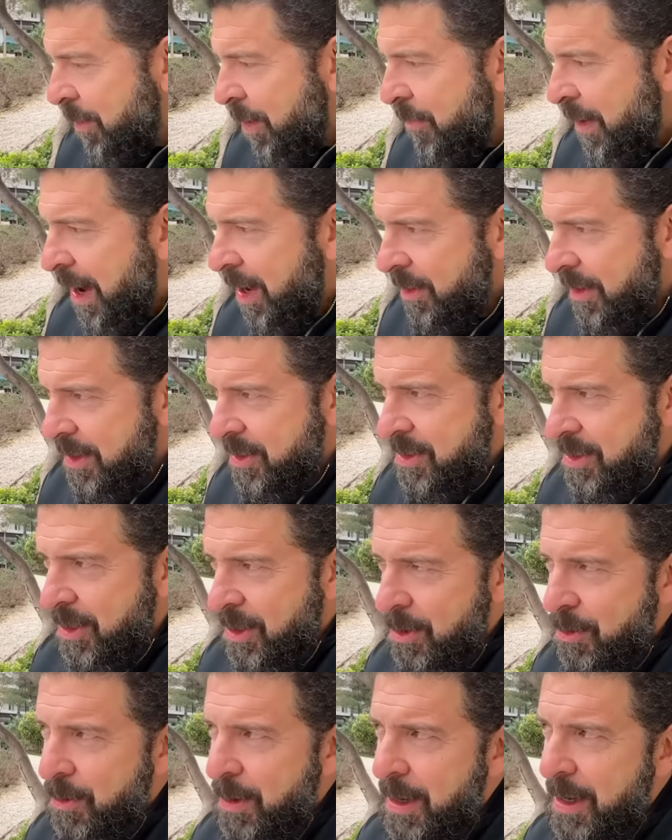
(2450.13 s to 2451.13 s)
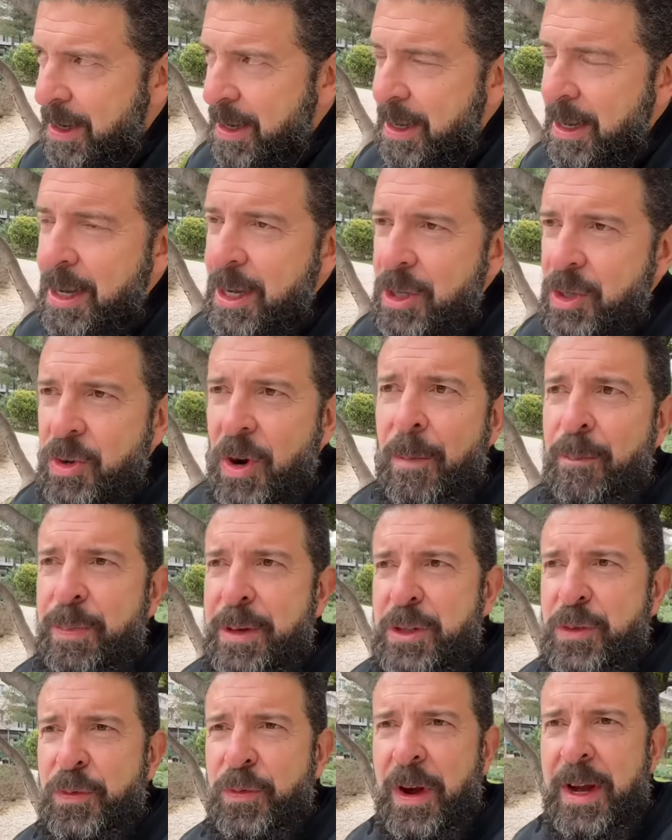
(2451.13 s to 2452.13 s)
Navalny. So Trump
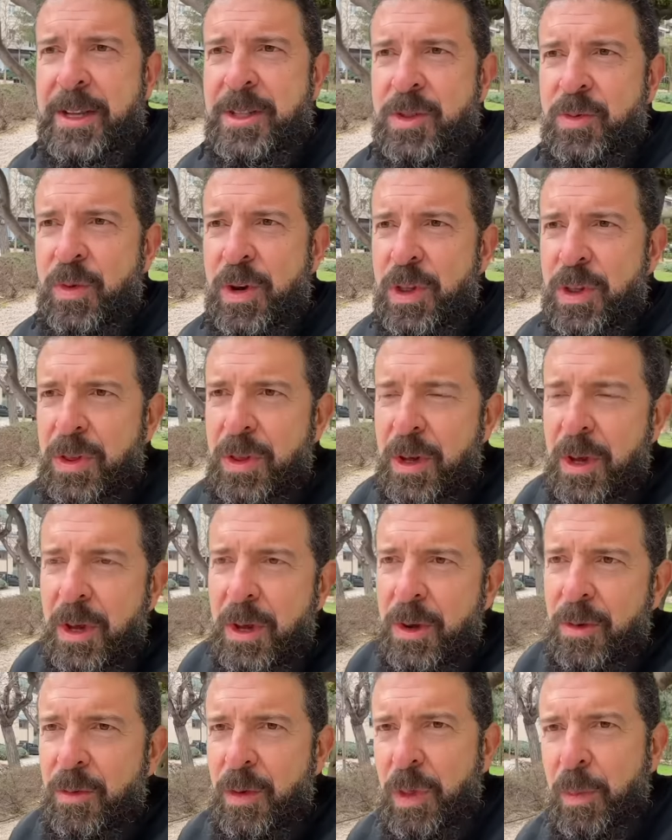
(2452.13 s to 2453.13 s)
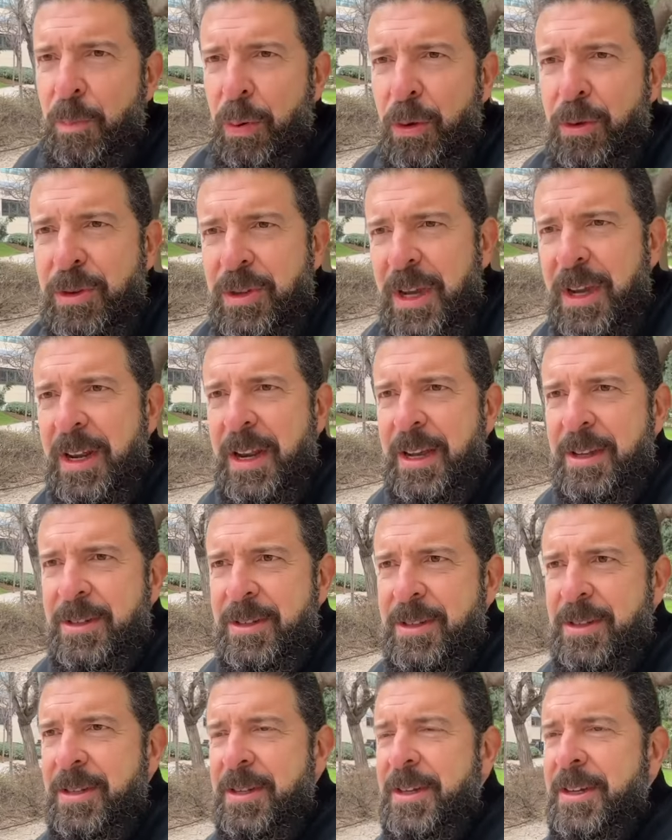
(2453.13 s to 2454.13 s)
is friends with Putin,
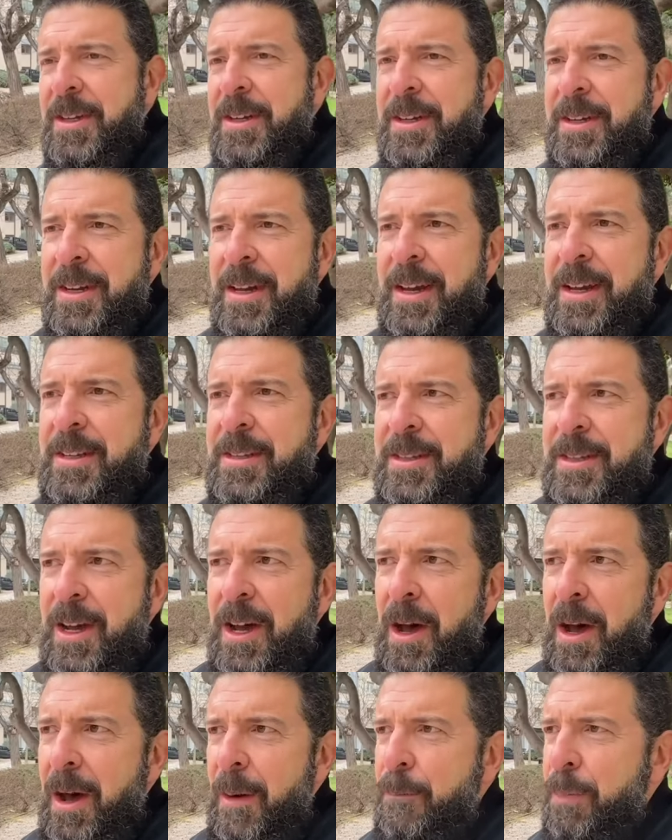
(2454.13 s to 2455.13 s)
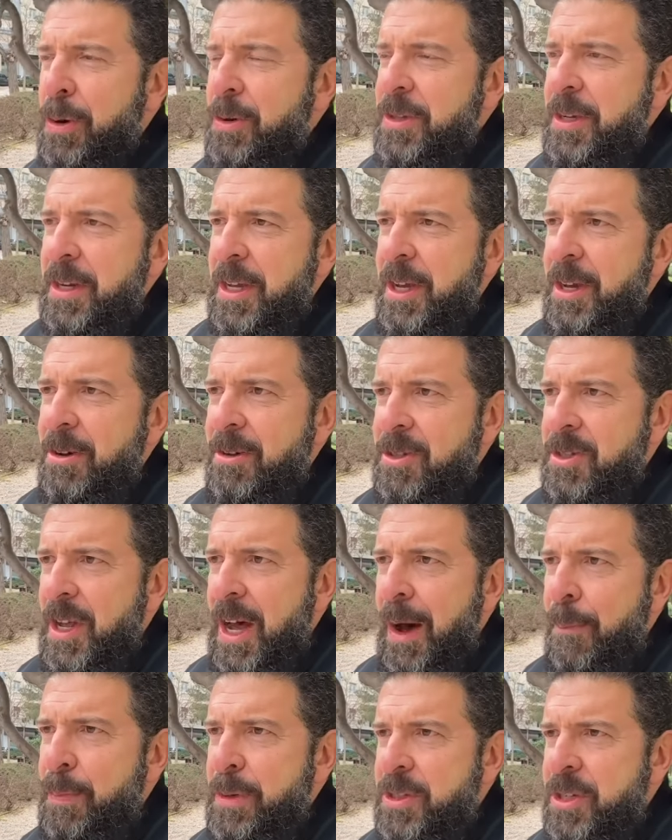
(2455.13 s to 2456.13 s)
and Putin kills the
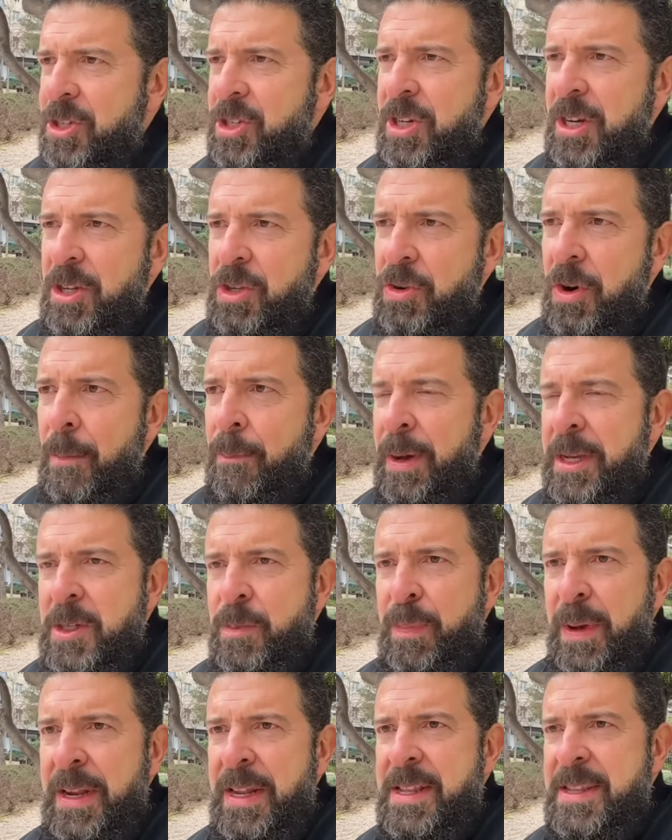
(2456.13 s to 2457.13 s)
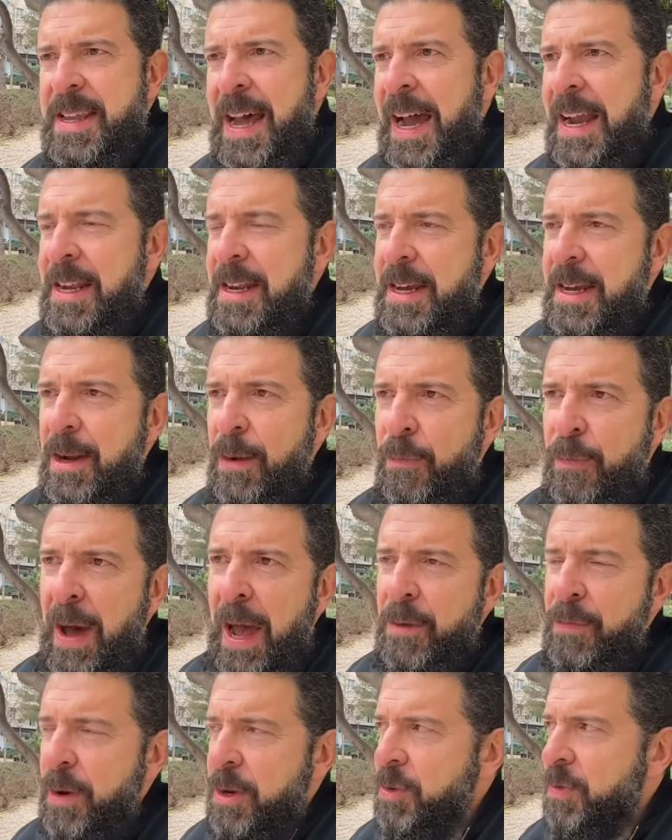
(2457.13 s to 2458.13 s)
opposition. And Trump has been indicted
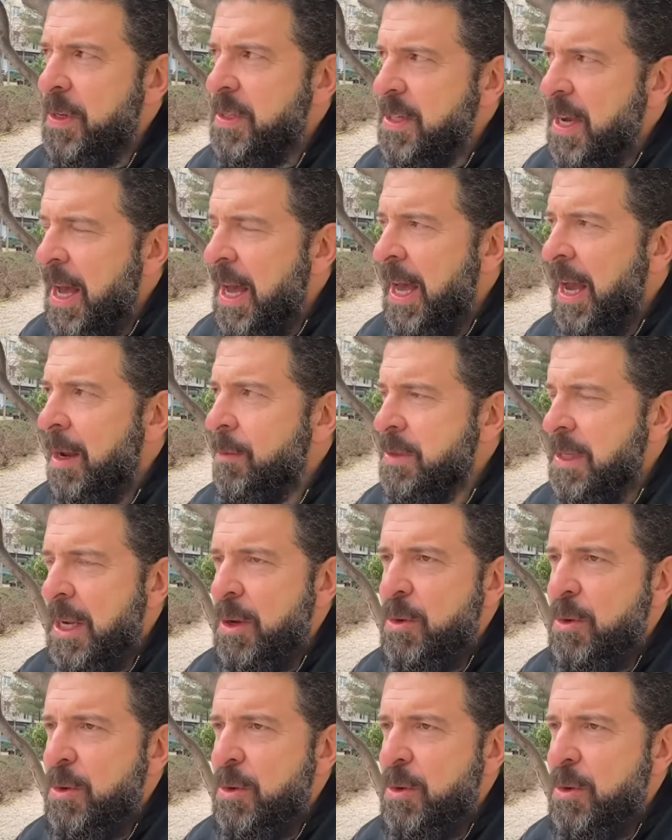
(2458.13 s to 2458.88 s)
500 times, and